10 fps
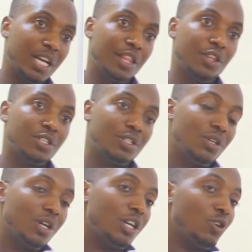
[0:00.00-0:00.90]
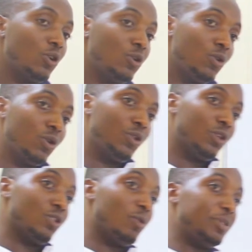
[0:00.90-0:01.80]
and on
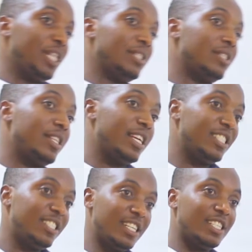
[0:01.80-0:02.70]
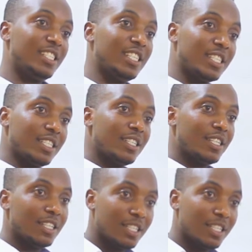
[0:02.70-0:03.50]
those options there is statistics.